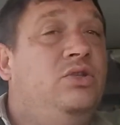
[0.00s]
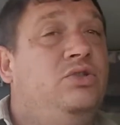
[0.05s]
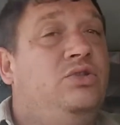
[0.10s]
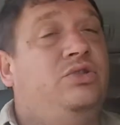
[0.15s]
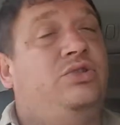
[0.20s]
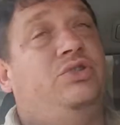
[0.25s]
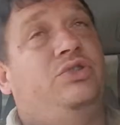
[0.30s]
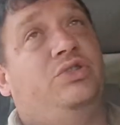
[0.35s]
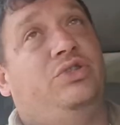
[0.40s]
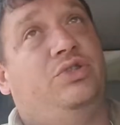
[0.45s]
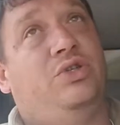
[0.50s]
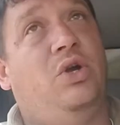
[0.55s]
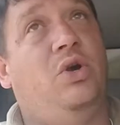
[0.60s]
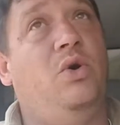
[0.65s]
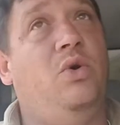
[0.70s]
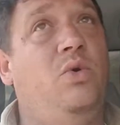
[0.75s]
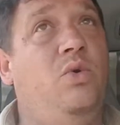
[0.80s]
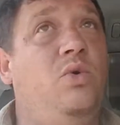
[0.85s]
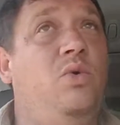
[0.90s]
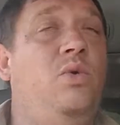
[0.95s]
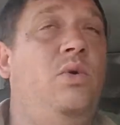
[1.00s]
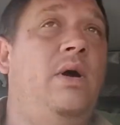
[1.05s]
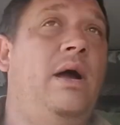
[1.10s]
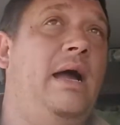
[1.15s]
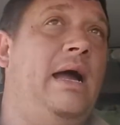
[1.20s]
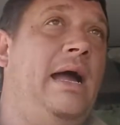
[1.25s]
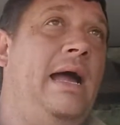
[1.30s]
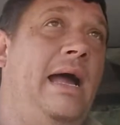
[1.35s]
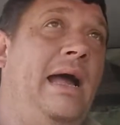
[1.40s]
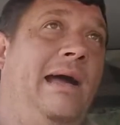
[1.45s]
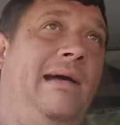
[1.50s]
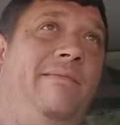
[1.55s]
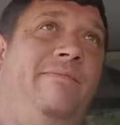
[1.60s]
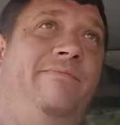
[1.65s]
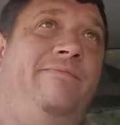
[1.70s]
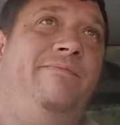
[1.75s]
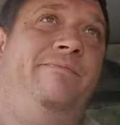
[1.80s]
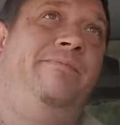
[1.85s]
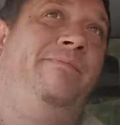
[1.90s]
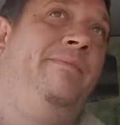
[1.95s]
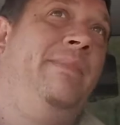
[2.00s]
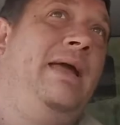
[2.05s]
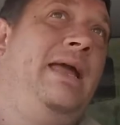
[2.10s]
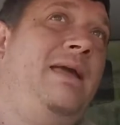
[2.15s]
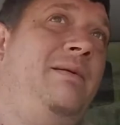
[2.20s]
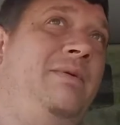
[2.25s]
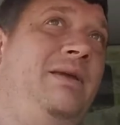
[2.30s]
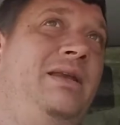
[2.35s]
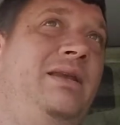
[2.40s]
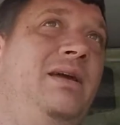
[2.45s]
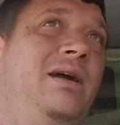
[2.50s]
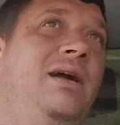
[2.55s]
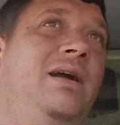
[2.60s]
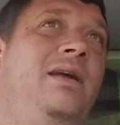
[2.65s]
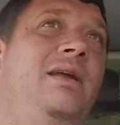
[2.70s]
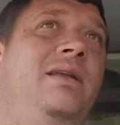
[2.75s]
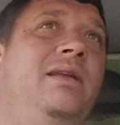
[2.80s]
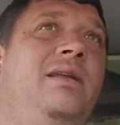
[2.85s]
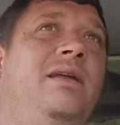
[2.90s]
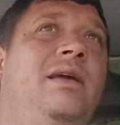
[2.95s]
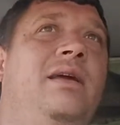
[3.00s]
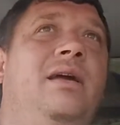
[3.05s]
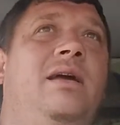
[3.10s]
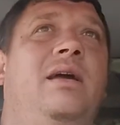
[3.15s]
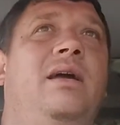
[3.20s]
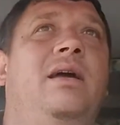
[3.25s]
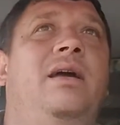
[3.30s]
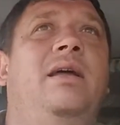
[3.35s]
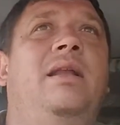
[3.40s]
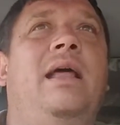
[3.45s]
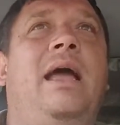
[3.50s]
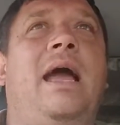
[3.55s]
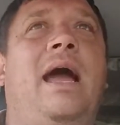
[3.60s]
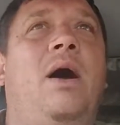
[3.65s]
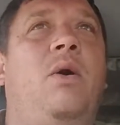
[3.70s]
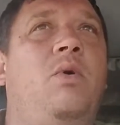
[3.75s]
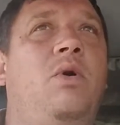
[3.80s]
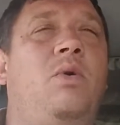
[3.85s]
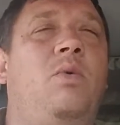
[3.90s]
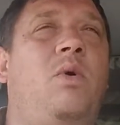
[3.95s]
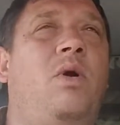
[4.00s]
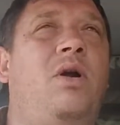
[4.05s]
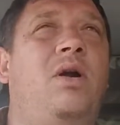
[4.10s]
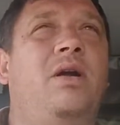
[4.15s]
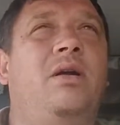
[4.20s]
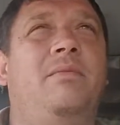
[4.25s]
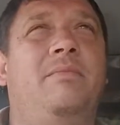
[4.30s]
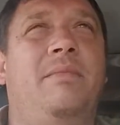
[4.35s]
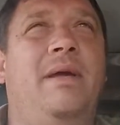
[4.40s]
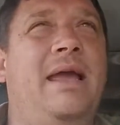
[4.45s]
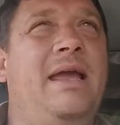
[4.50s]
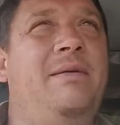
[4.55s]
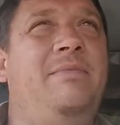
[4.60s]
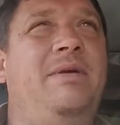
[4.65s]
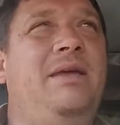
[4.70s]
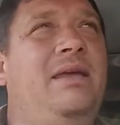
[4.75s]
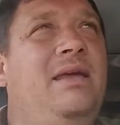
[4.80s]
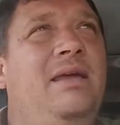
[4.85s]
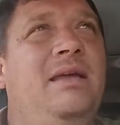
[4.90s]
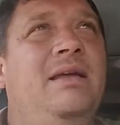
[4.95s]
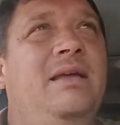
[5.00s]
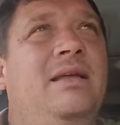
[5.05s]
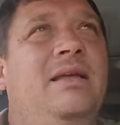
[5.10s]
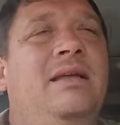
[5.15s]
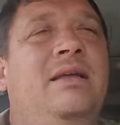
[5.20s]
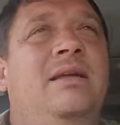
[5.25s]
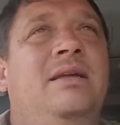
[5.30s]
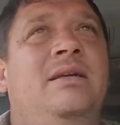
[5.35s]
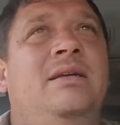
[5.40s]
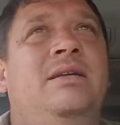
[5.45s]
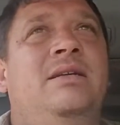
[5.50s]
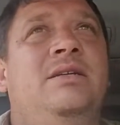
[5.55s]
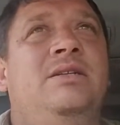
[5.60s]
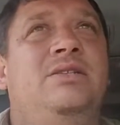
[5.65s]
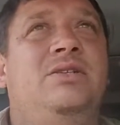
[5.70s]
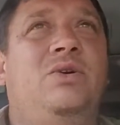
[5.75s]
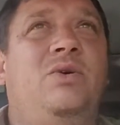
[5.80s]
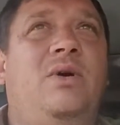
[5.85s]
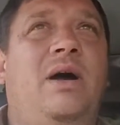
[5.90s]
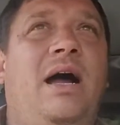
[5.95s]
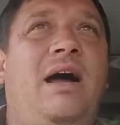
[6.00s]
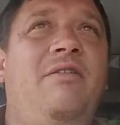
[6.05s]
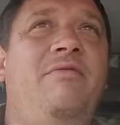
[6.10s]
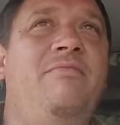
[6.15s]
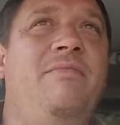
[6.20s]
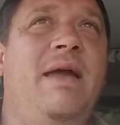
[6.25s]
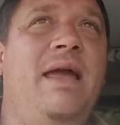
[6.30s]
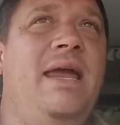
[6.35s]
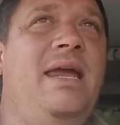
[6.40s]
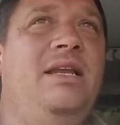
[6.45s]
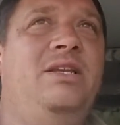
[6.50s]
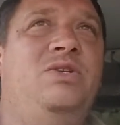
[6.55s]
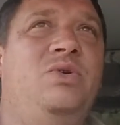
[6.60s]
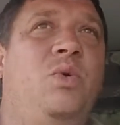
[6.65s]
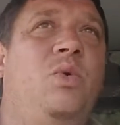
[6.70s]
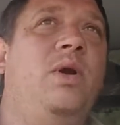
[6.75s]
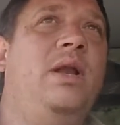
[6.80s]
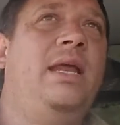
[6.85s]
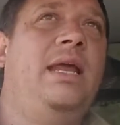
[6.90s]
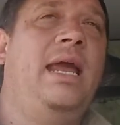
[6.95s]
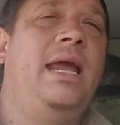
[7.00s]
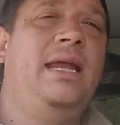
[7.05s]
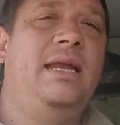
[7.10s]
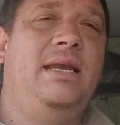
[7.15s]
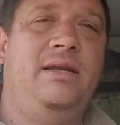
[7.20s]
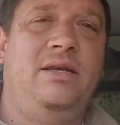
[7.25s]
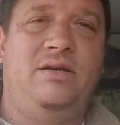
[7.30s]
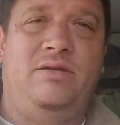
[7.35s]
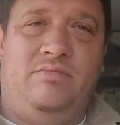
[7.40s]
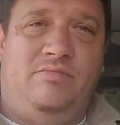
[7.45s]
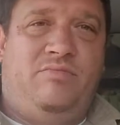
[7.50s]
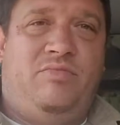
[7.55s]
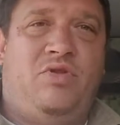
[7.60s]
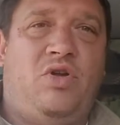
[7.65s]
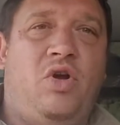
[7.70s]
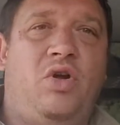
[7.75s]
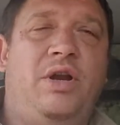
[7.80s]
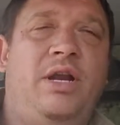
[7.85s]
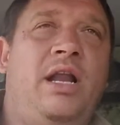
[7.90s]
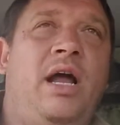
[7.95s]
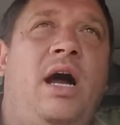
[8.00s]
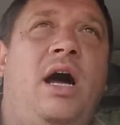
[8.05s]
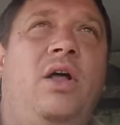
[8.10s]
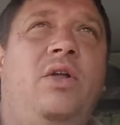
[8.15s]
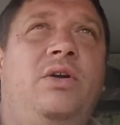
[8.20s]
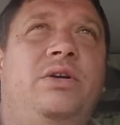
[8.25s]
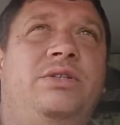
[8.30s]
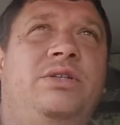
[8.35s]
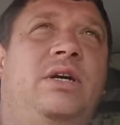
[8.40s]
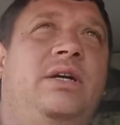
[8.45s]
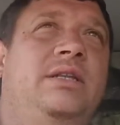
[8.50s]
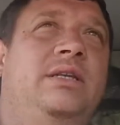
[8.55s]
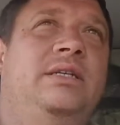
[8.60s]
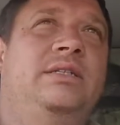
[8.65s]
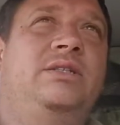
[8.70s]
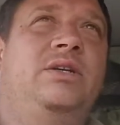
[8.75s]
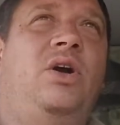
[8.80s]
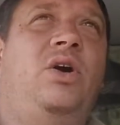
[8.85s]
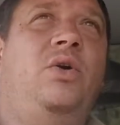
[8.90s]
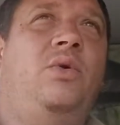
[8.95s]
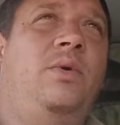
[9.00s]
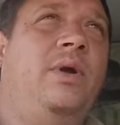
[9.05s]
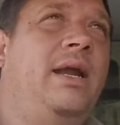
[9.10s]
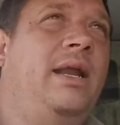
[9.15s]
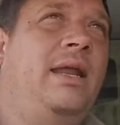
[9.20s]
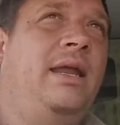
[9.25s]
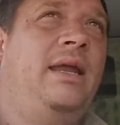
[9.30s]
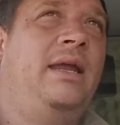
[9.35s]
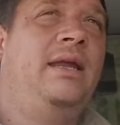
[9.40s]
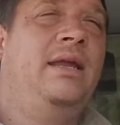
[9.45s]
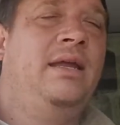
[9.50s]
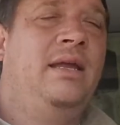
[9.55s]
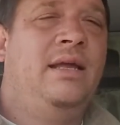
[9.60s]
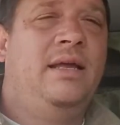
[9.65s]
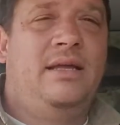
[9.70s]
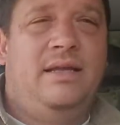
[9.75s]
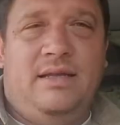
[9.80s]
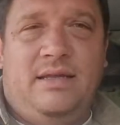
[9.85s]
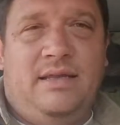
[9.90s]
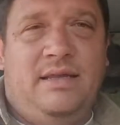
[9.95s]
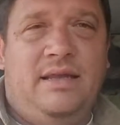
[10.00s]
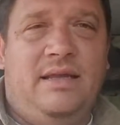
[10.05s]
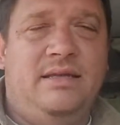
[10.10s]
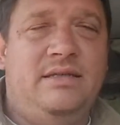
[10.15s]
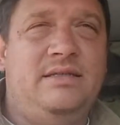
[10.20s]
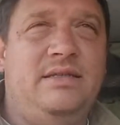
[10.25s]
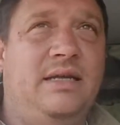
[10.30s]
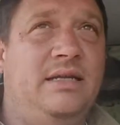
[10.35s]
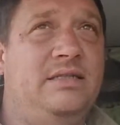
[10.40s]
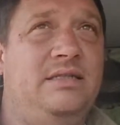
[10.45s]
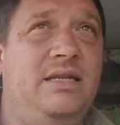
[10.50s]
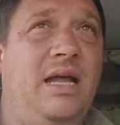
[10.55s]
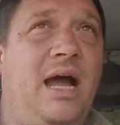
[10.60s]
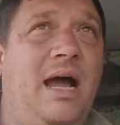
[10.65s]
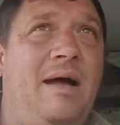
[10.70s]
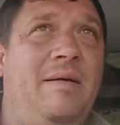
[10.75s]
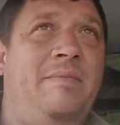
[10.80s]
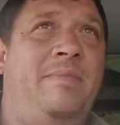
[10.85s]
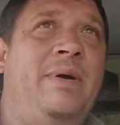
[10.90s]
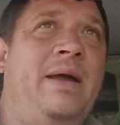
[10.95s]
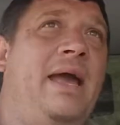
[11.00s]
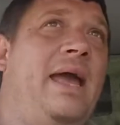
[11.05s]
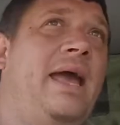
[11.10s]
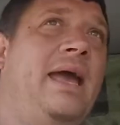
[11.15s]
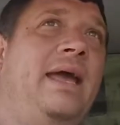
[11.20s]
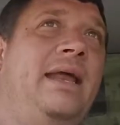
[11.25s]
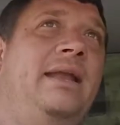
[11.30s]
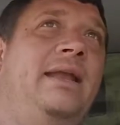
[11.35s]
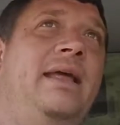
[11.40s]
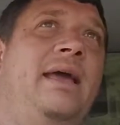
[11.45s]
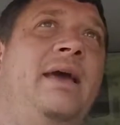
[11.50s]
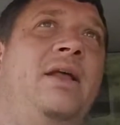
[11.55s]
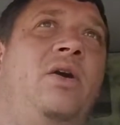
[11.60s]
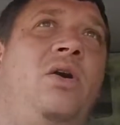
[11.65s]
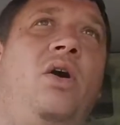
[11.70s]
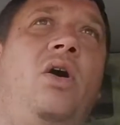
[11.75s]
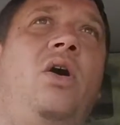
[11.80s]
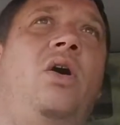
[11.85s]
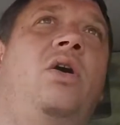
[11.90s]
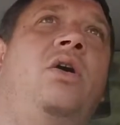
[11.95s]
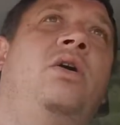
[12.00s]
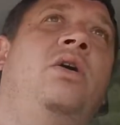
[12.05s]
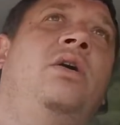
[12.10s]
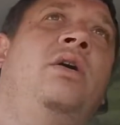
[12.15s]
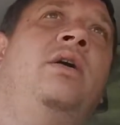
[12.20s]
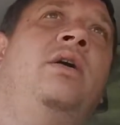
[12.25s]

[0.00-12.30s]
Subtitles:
So I've maybe done an hour work, maybe. So I've made $30 on this already. It's not bad at all.